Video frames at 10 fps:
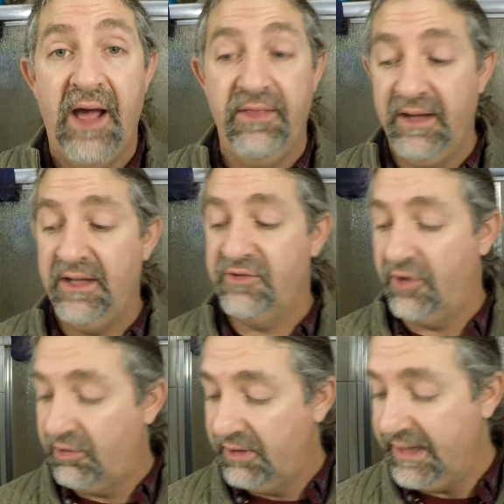I think it's
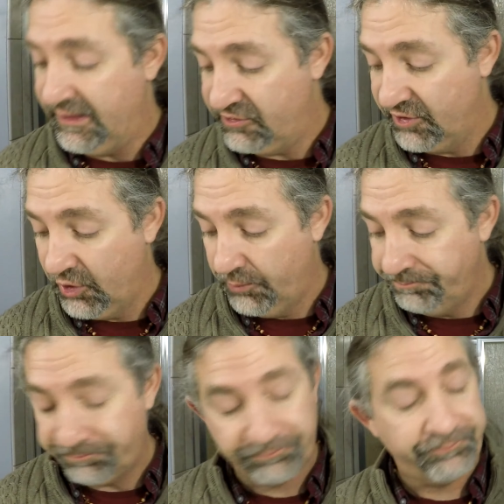all right.
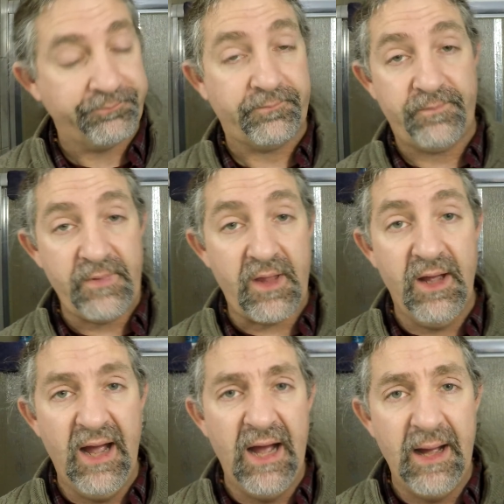So
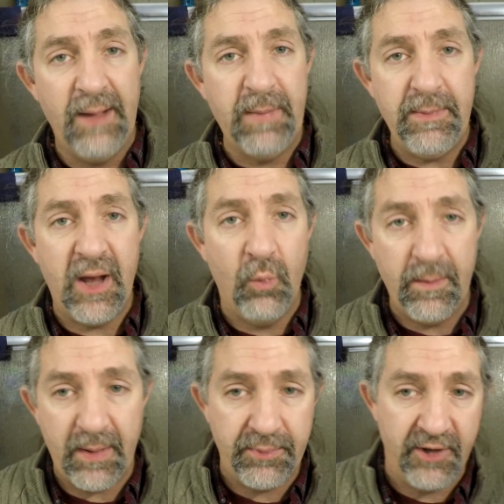maybe I'll
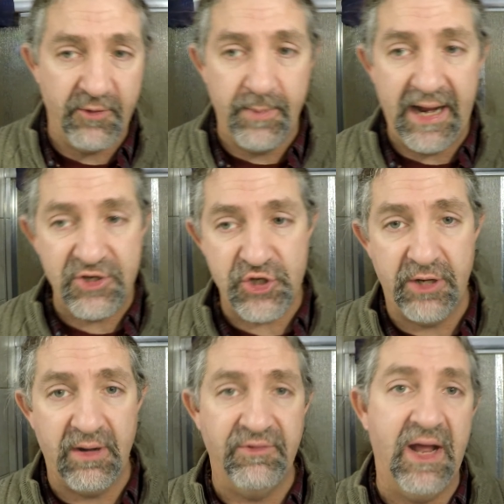whip up another batch
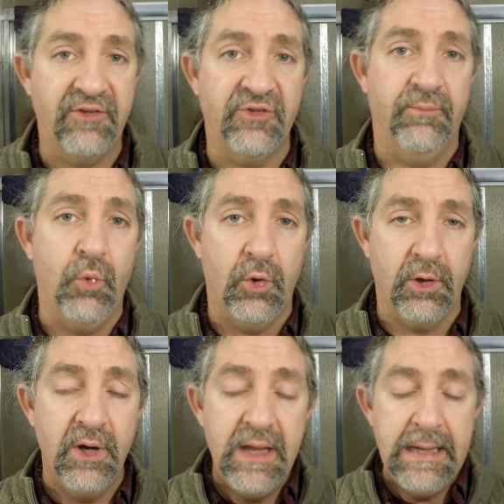here. I've got some
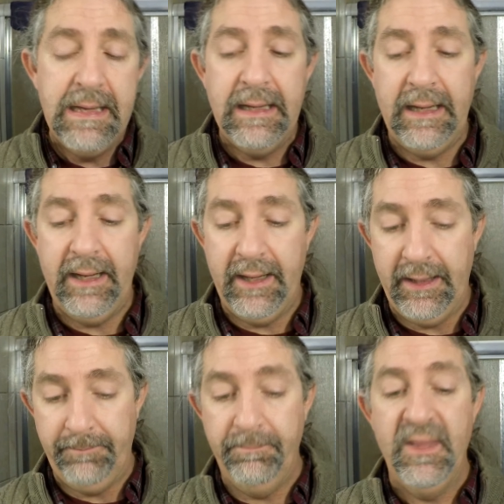more
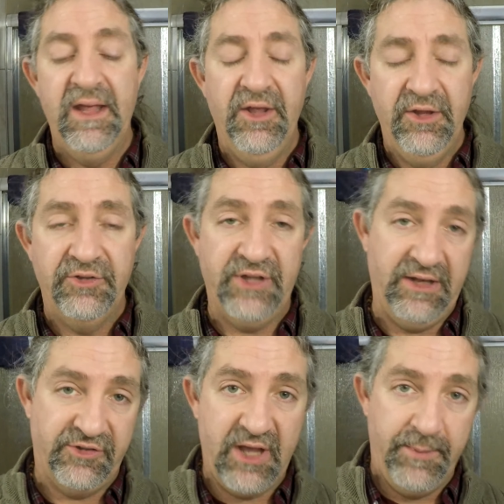
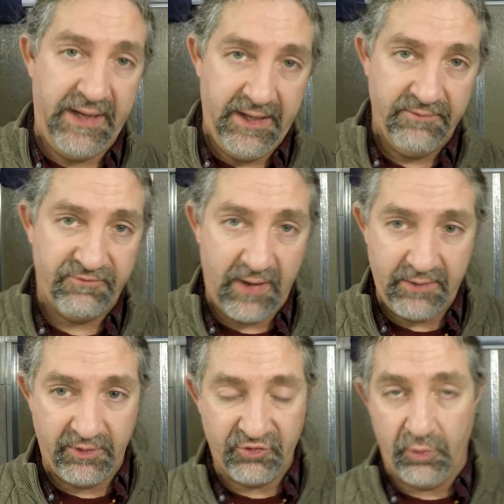scents coming in,
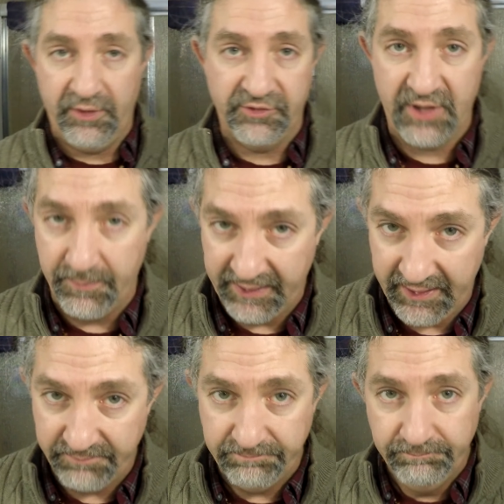fragrance oils coming
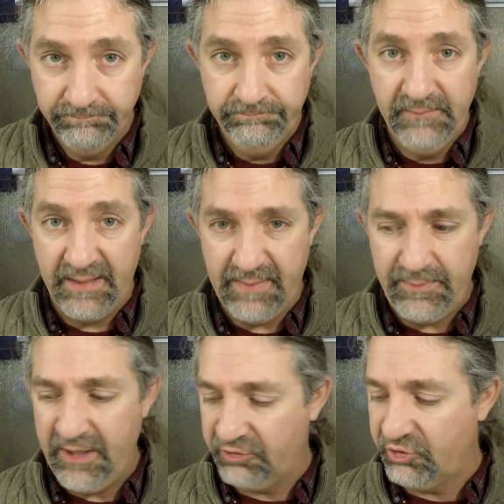in, and
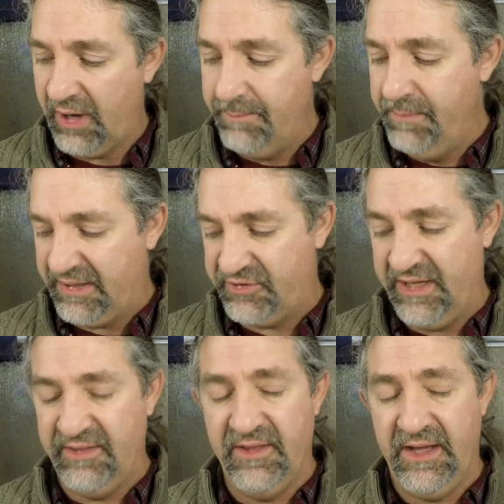maybe I'll try
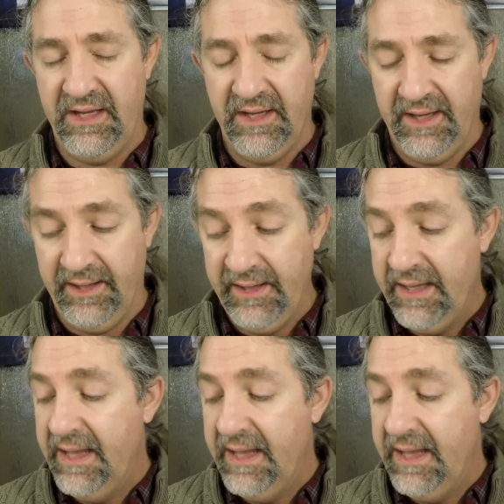mixing the